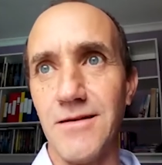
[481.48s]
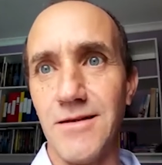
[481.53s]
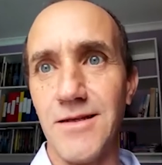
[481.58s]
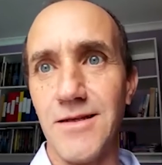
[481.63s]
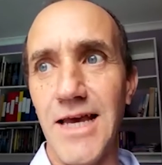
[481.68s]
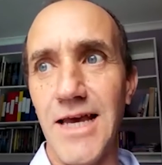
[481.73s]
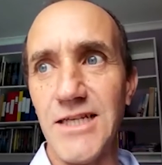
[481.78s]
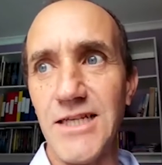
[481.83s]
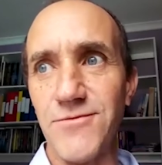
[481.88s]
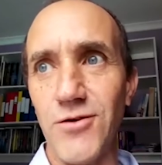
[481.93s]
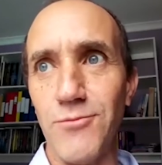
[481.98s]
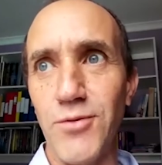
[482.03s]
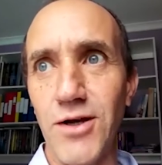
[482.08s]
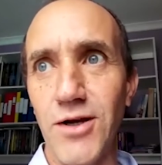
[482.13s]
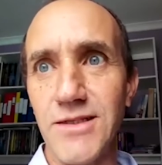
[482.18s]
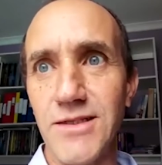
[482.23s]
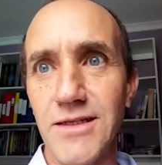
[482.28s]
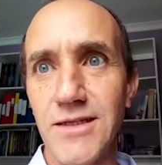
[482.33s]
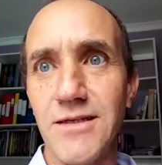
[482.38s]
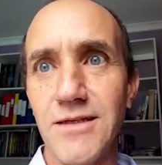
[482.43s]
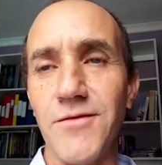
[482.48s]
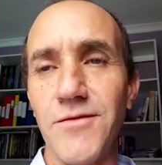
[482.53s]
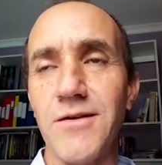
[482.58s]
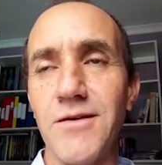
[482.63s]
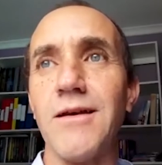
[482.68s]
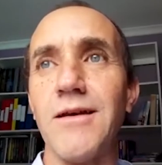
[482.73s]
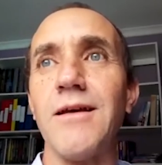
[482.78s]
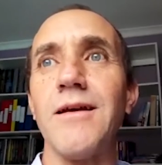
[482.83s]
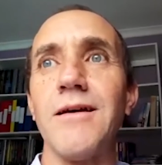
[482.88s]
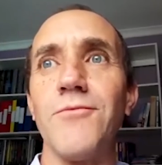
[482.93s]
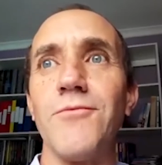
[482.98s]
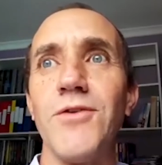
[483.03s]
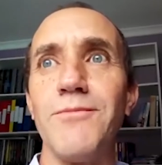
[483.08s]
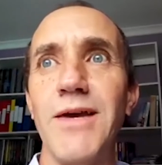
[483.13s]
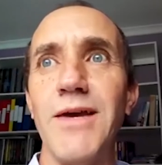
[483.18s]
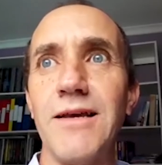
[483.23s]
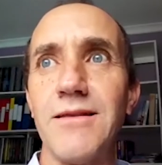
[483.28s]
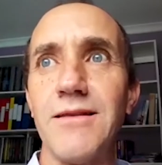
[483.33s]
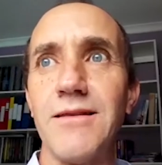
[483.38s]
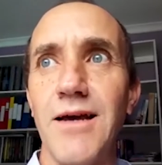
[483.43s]
cash flow positive, we
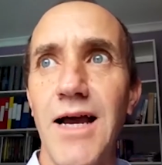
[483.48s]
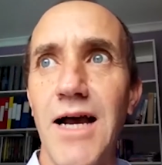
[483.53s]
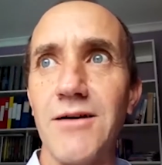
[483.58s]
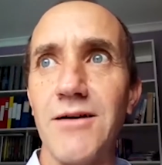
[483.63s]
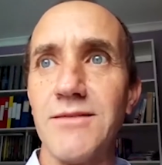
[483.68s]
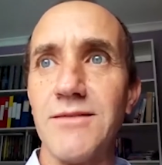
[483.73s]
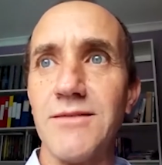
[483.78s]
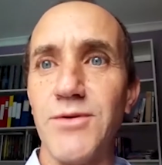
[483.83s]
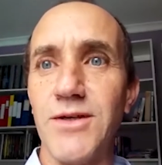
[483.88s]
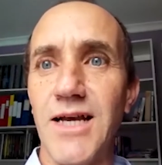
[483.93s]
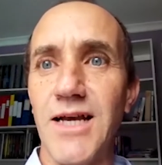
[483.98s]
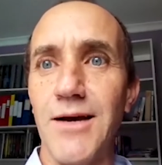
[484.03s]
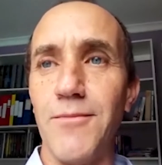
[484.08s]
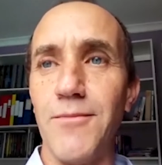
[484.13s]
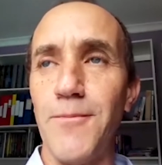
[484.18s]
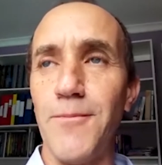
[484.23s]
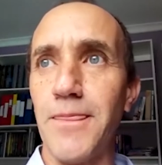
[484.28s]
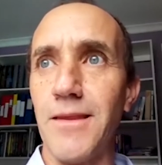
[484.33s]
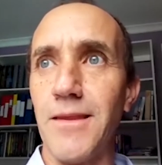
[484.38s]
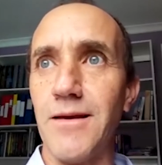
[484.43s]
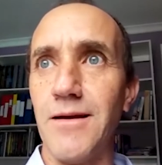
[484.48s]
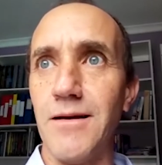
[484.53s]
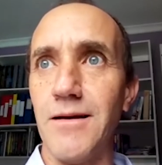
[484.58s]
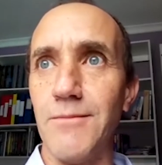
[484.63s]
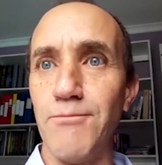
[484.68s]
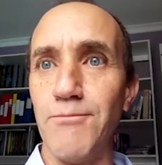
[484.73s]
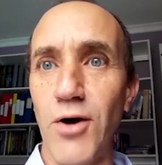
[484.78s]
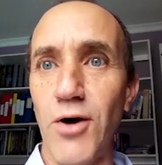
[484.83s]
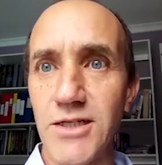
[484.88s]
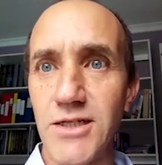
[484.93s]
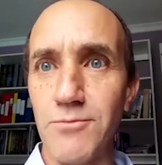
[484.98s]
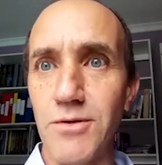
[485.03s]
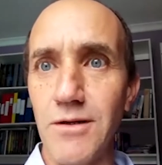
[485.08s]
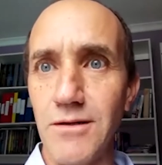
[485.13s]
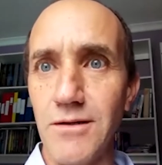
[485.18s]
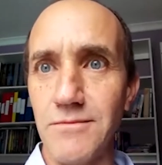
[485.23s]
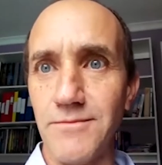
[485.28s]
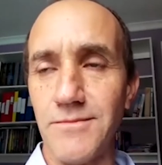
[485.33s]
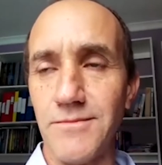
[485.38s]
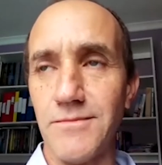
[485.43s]
make the house become
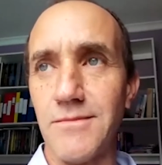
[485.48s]
bondable.